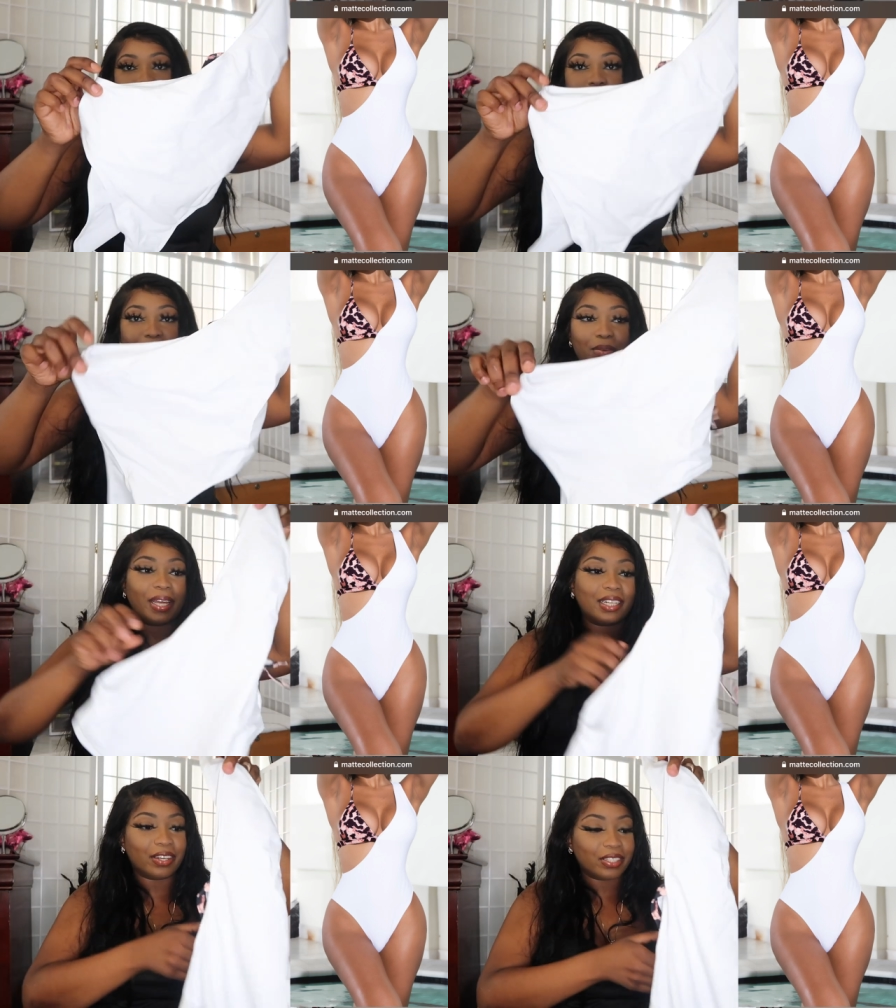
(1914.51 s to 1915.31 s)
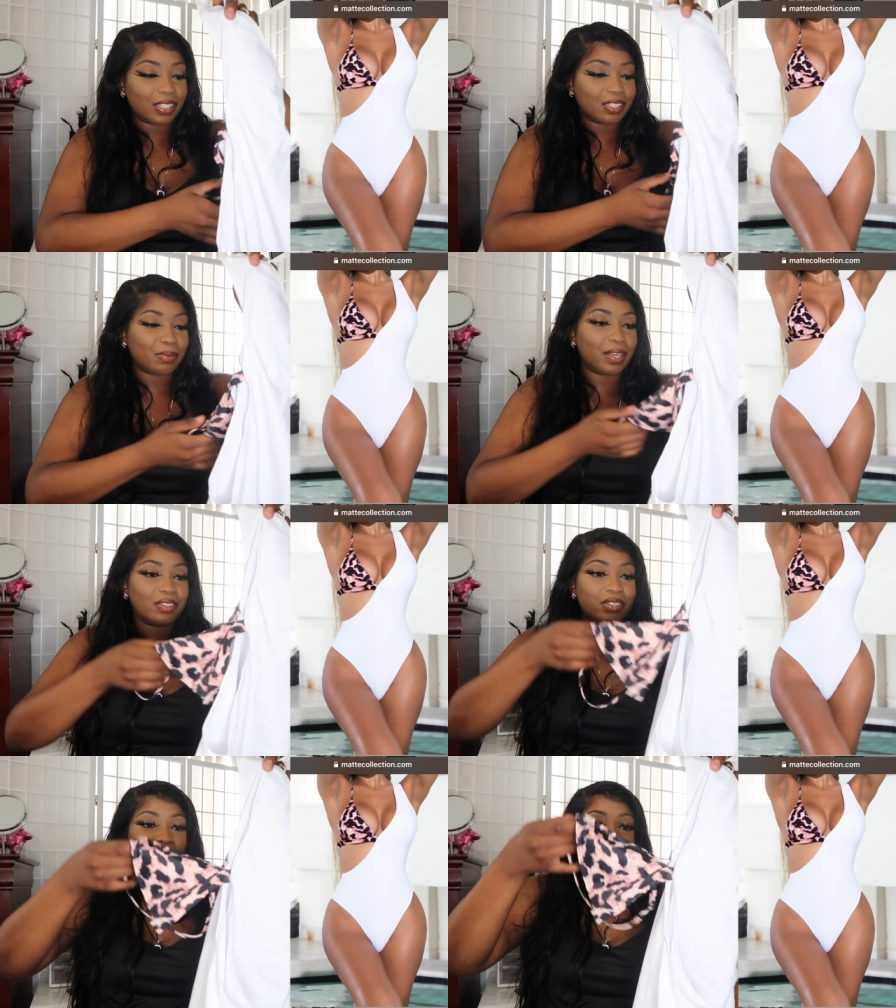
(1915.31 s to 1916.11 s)
everybody else's
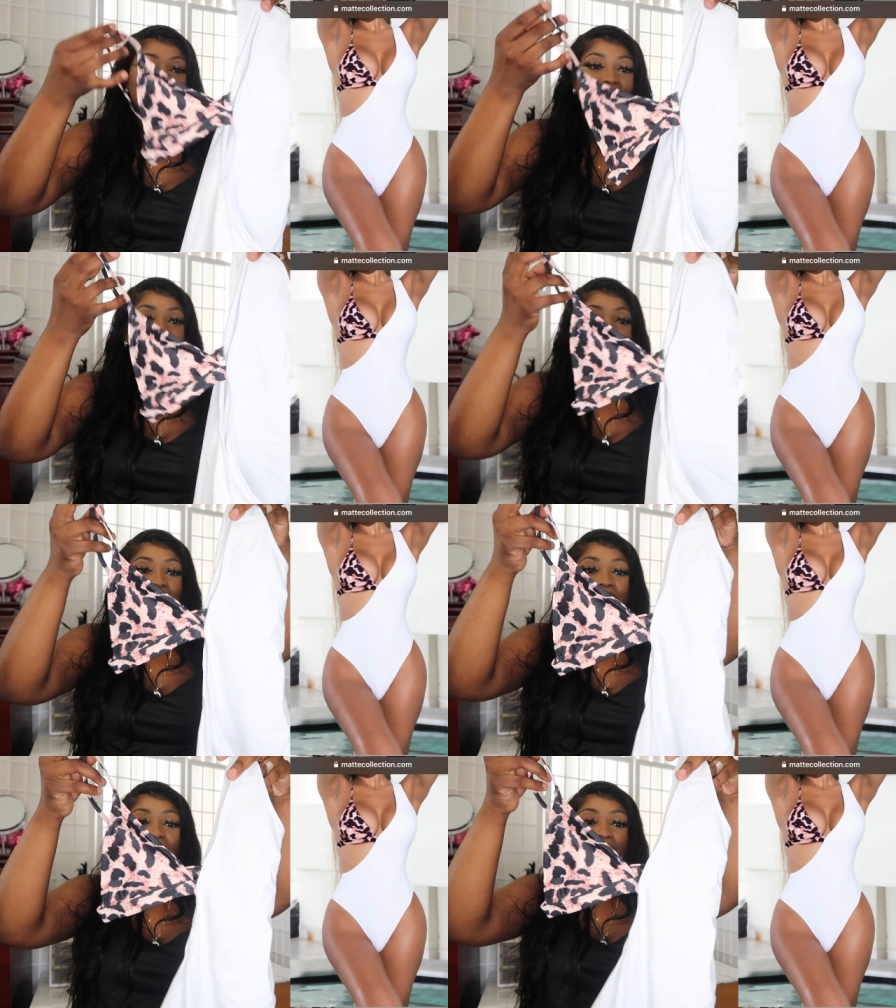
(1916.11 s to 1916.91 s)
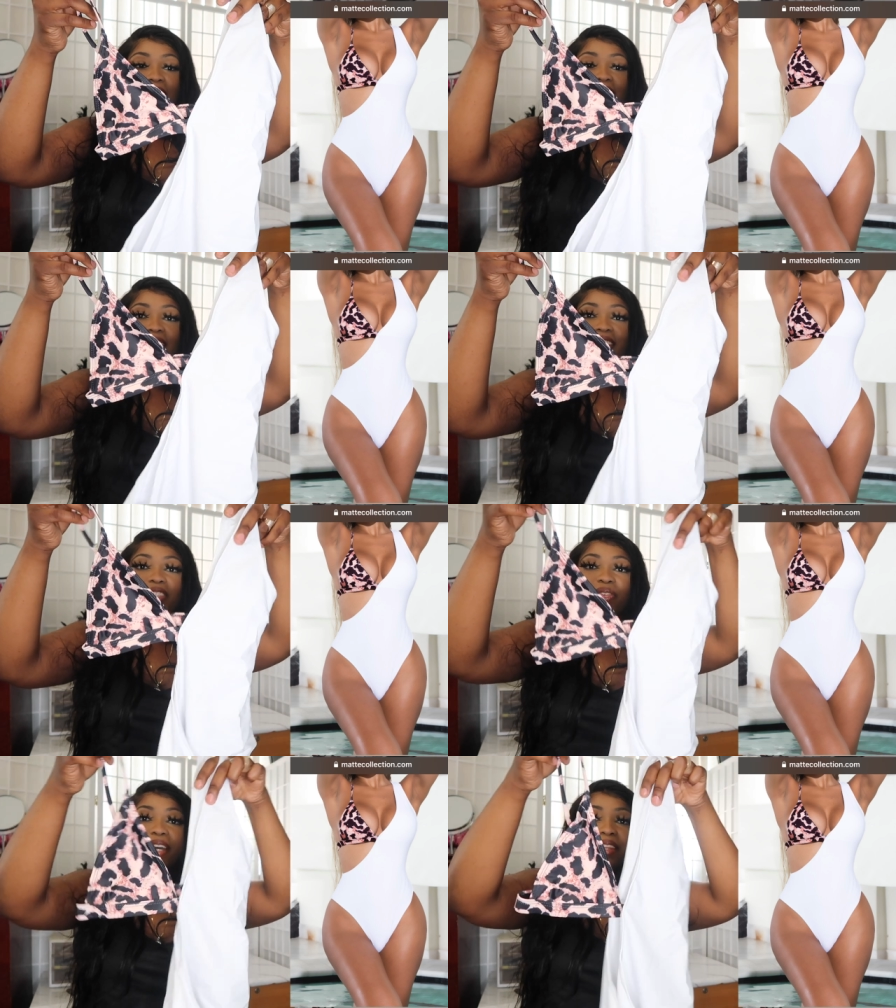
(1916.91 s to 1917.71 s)
bathing suits i guess i
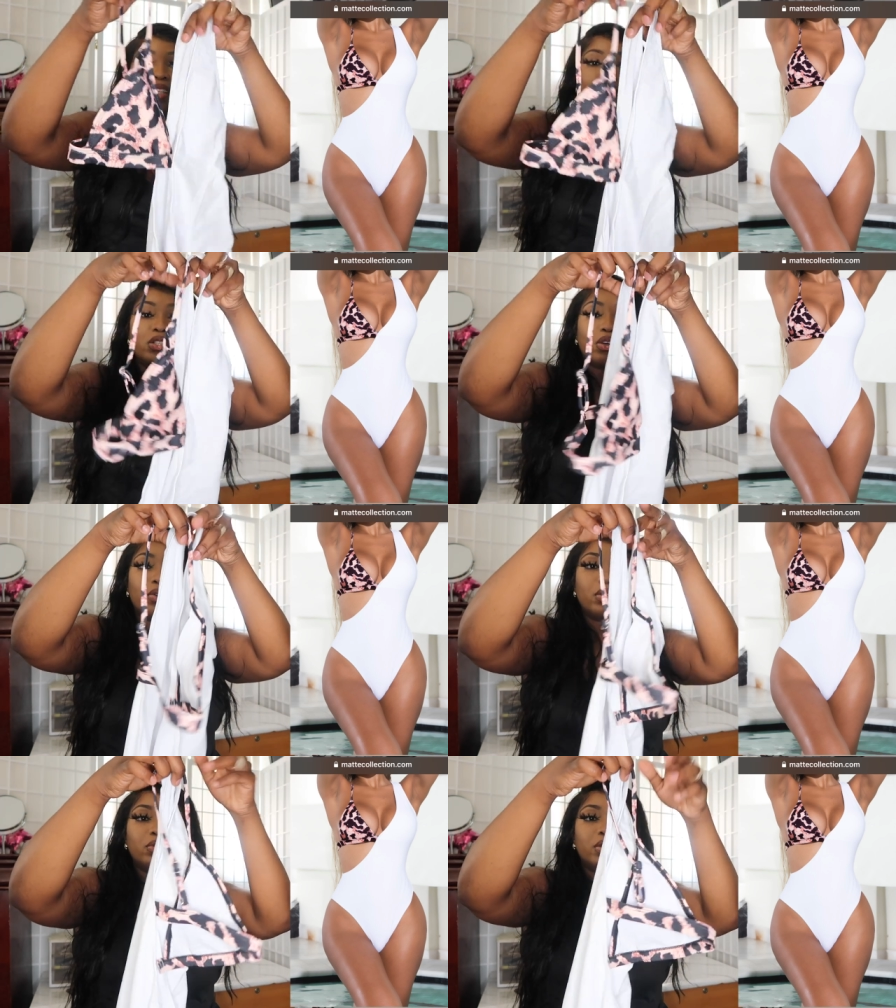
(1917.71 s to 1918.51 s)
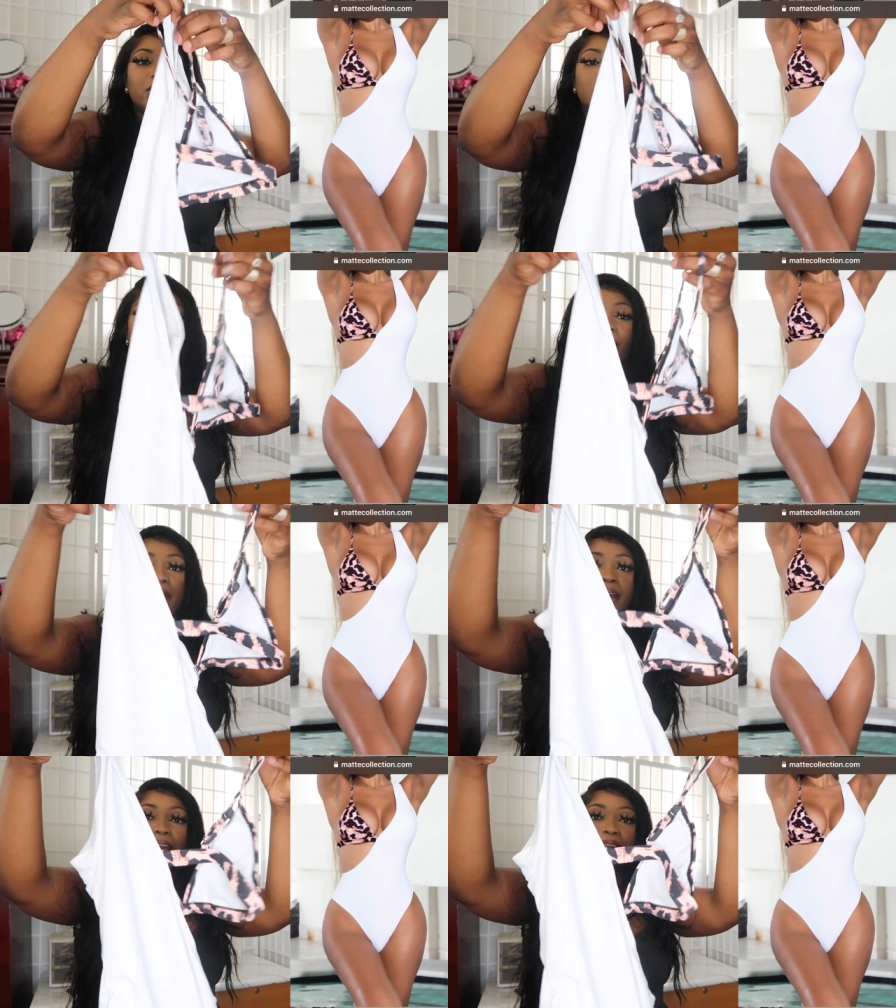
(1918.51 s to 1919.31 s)
just find that so cute this is the
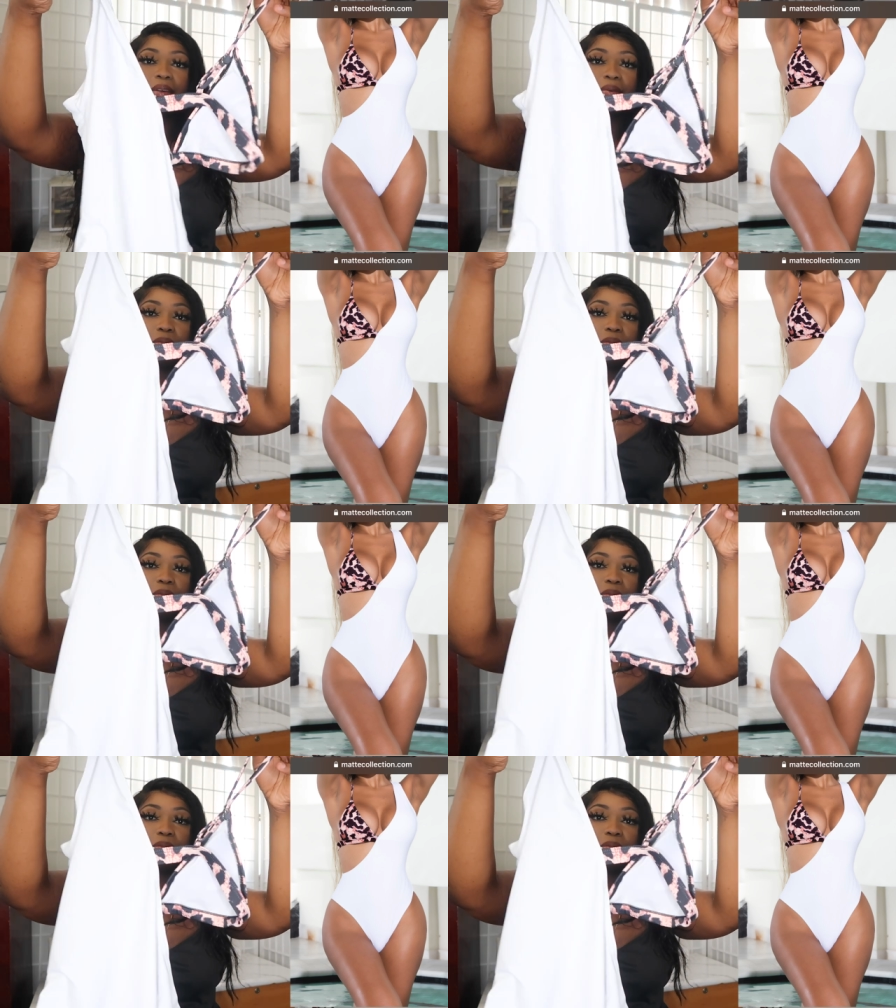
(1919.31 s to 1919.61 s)
back